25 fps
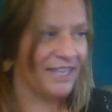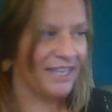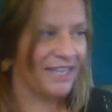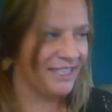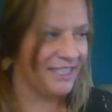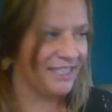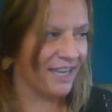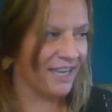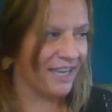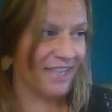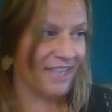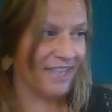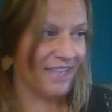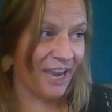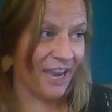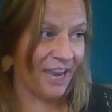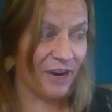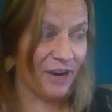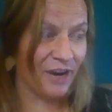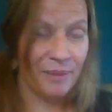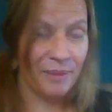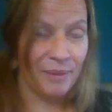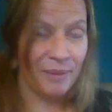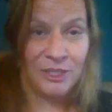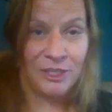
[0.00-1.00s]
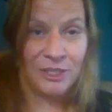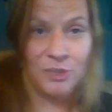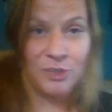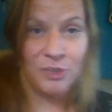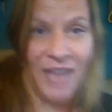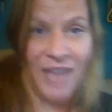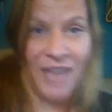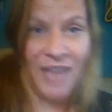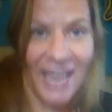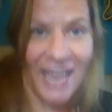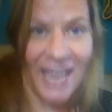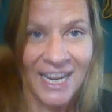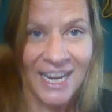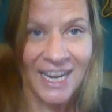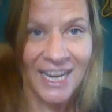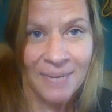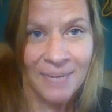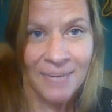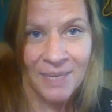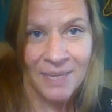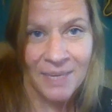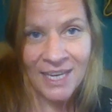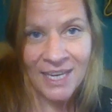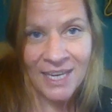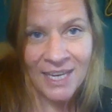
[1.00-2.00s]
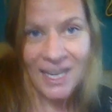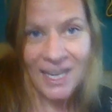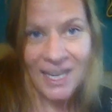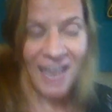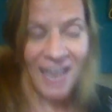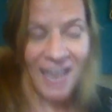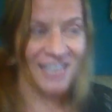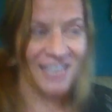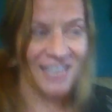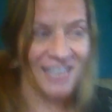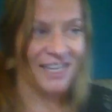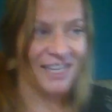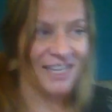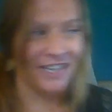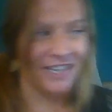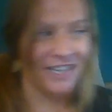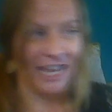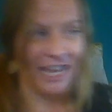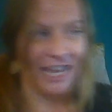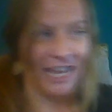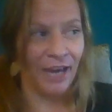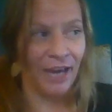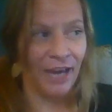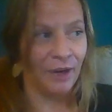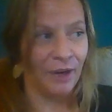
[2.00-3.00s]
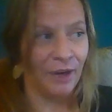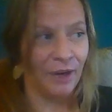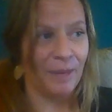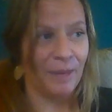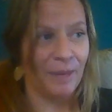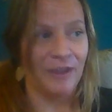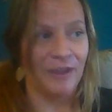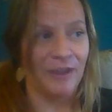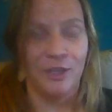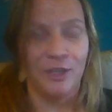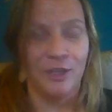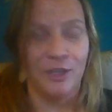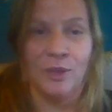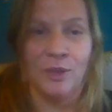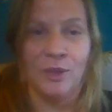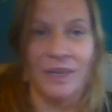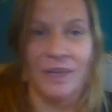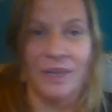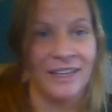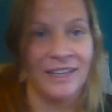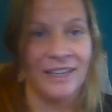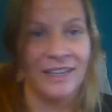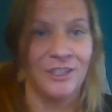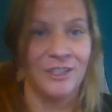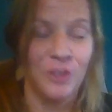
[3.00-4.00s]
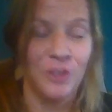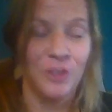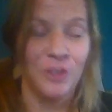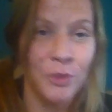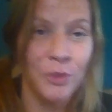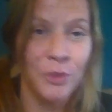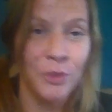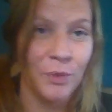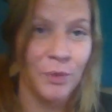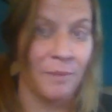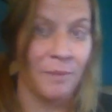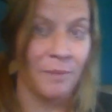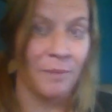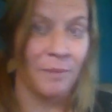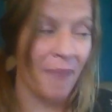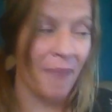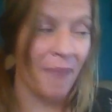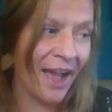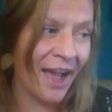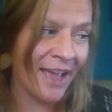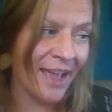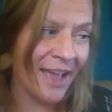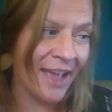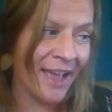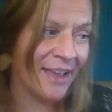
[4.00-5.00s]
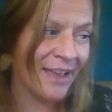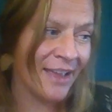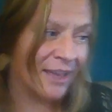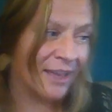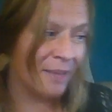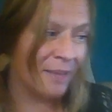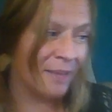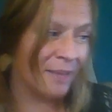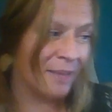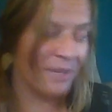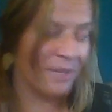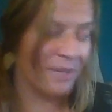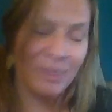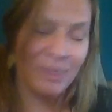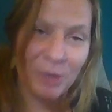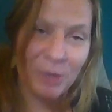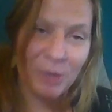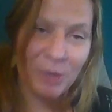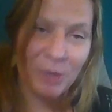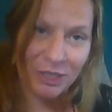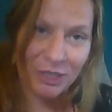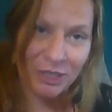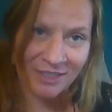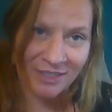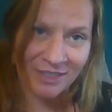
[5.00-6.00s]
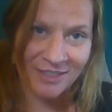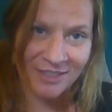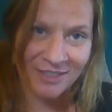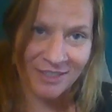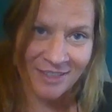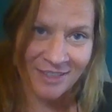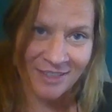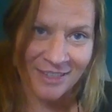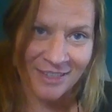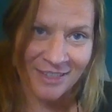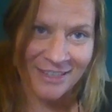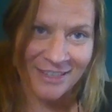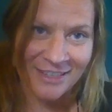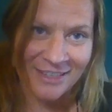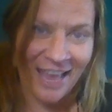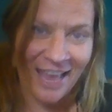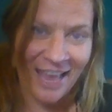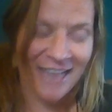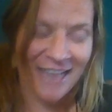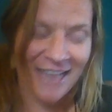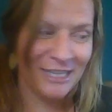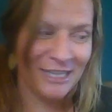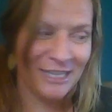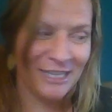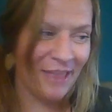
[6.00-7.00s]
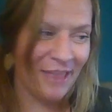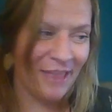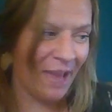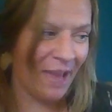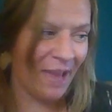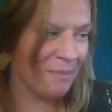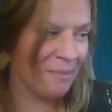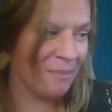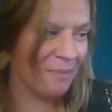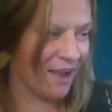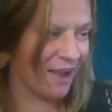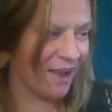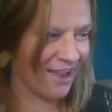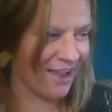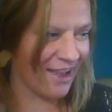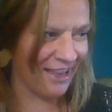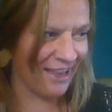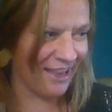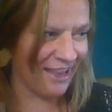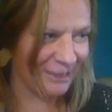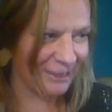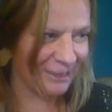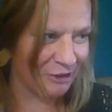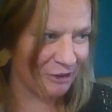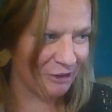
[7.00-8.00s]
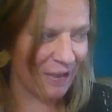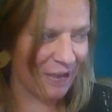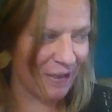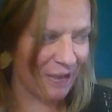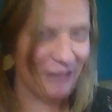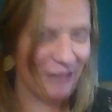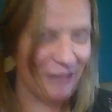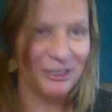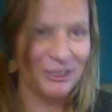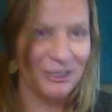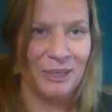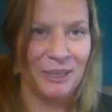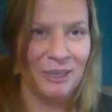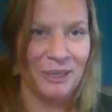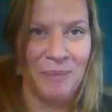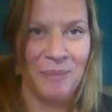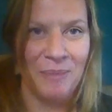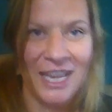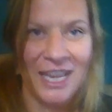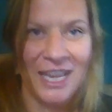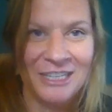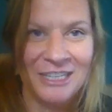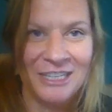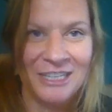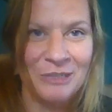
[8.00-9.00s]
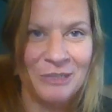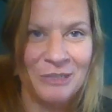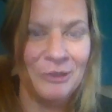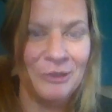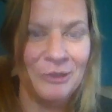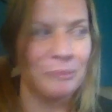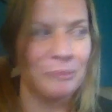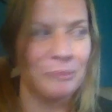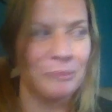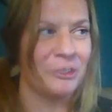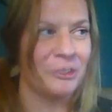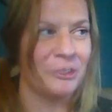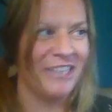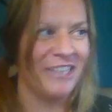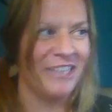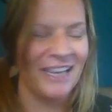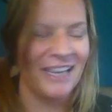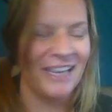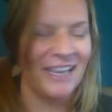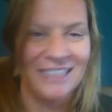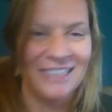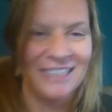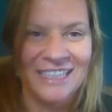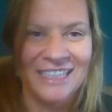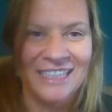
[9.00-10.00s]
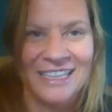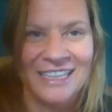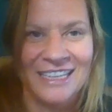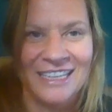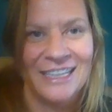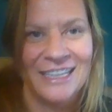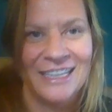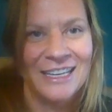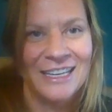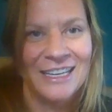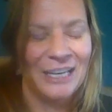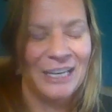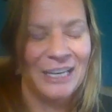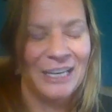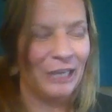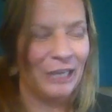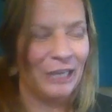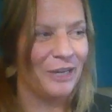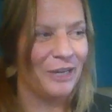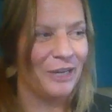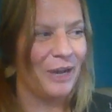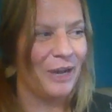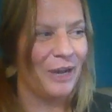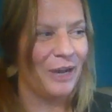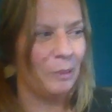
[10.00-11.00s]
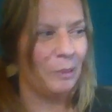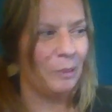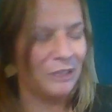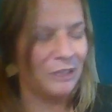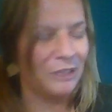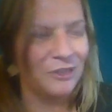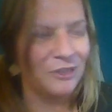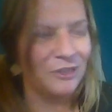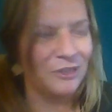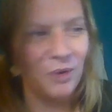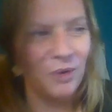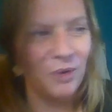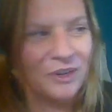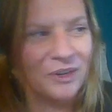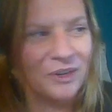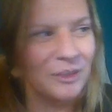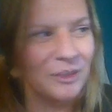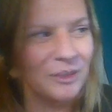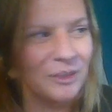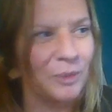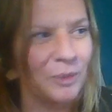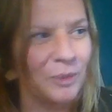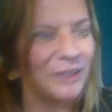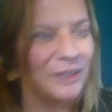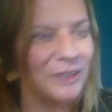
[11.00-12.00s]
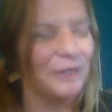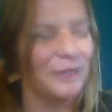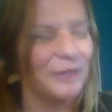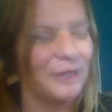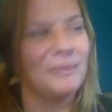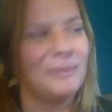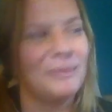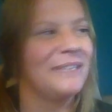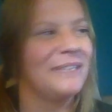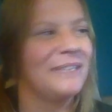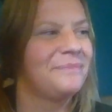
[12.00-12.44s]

I did not care how much you hated me. I did not care about you unless you were my people's. And them, I, you know, held on a pedestal and protected and, you know, helped soar in the world.